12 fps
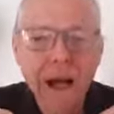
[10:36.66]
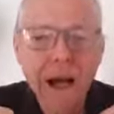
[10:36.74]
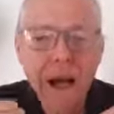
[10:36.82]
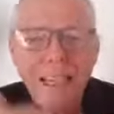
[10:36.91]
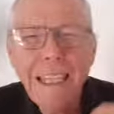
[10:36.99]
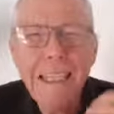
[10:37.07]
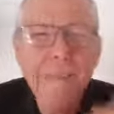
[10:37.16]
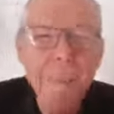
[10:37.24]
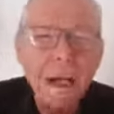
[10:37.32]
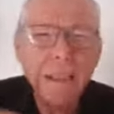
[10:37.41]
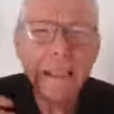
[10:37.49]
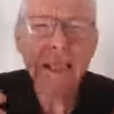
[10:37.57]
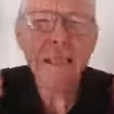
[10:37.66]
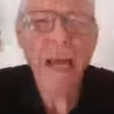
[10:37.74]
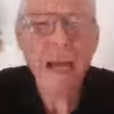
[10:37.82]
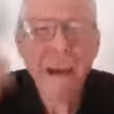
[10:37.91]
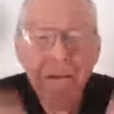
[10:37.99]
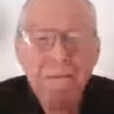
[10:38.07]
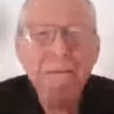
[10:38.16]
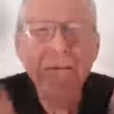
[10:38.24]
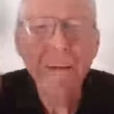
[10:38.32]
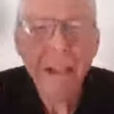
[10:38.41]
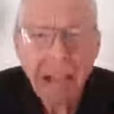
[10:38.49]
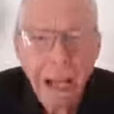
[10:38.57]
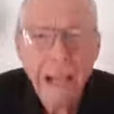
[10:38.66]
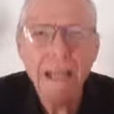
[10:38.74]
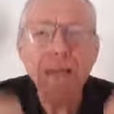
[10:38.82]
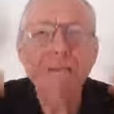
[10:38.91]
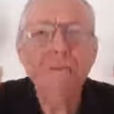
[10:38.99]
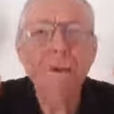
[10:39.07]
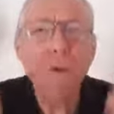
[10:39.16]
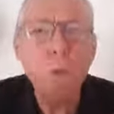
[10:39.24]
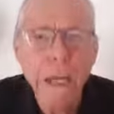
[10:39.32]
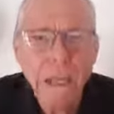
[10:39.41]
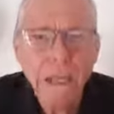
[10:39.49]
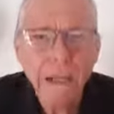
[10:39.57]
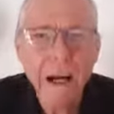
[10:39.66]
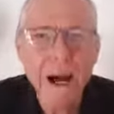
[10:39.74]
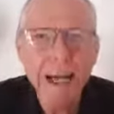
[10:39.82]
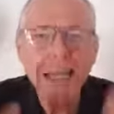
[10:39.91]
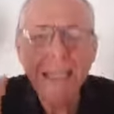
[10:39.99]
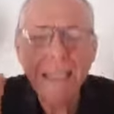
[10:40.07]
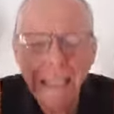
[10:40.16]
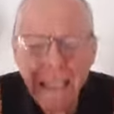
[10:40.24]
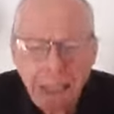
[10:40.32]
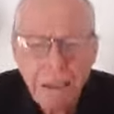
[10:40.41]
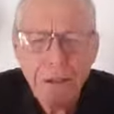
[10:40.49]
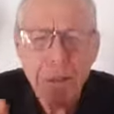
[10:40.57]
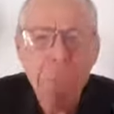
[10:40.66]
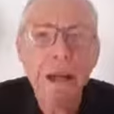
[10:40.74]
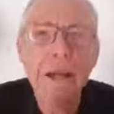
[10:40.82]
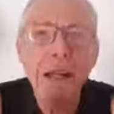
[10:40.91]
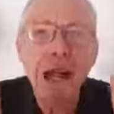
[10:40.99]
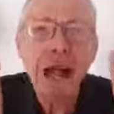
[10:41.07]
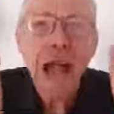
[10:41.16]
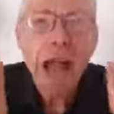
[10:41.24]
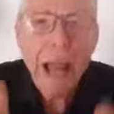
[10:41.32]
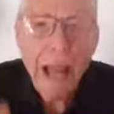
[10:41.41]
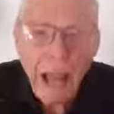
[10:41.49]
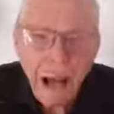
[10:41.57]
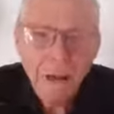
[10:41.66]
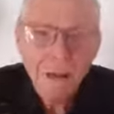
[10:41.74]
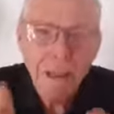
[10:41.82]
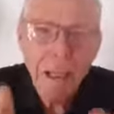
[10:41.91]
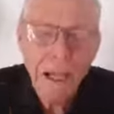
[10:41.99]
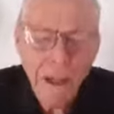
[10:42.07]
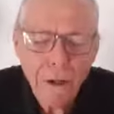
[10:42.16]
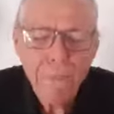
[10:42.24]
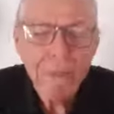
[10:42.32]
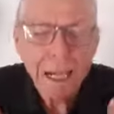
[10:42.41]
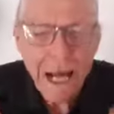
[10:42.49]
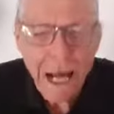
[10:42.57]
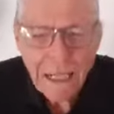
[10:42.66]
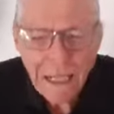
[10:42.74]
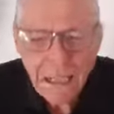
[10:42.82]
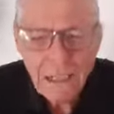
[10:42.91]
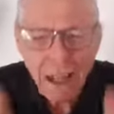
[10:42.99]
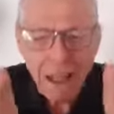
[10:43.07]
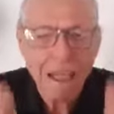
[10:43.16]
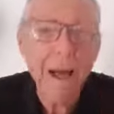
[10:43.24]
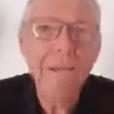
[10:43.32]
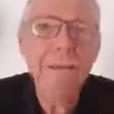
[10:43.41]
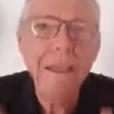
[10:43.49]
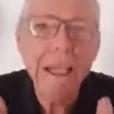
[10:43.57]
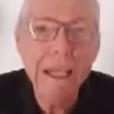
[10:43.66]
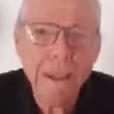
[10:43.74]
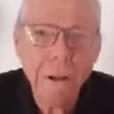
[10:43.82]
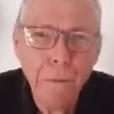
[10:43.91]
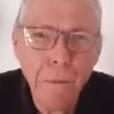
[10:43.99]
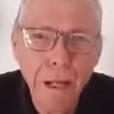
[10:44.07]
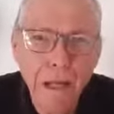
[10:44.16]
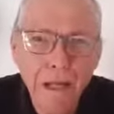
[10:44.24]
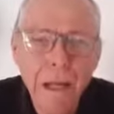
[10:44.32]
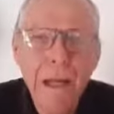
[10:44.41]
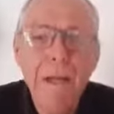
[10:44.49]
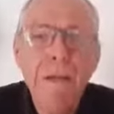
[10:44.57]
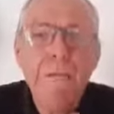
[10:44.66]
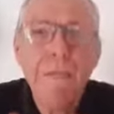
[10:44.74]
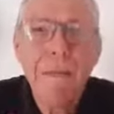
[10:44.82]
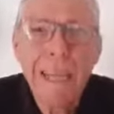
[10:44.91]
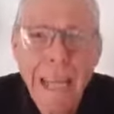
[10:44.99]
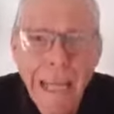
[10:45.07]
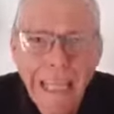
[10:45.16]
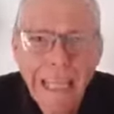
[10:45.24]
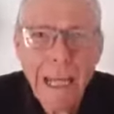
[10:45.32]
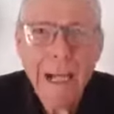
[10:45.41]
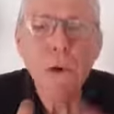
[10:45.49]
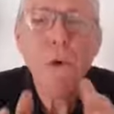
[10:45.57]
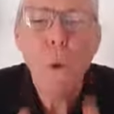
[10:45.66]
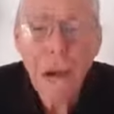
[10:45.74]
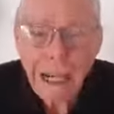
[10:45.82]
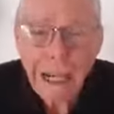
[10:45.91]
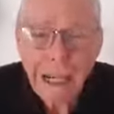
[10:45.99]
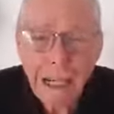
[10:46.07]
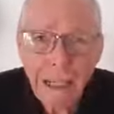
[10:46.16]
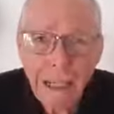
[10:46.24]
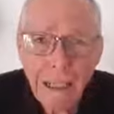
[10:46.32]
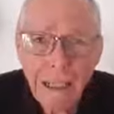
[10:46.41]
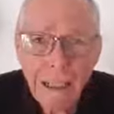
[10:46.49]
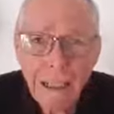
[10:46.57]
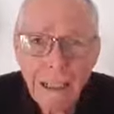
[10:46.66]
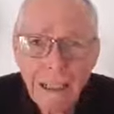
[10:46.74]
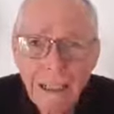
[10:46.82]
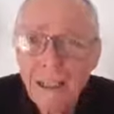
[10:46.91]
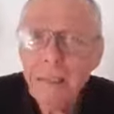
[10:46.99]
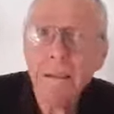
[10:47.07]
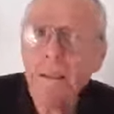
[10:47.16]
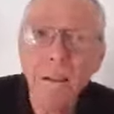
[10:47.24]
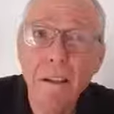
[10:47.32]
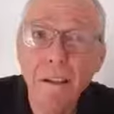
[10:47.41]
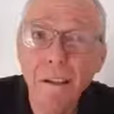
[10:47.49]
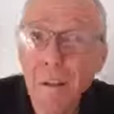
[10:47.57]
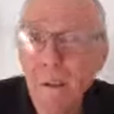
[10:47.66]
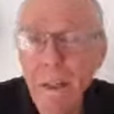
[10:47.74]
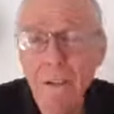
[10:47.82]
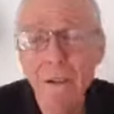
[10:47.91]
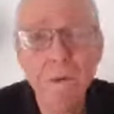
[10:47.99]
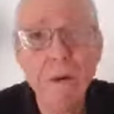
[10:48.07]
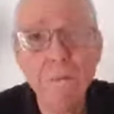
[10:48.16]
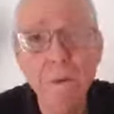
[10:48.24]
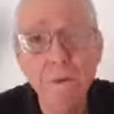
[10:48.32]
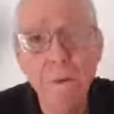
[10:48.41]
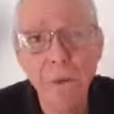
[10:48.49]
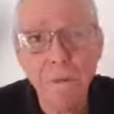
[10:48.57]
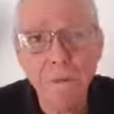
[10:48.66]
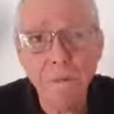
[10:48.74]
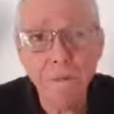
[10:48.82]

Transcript: I think about this every day of the week. I think about how to help the artists I love and care about get there quicker than the ones who went before them.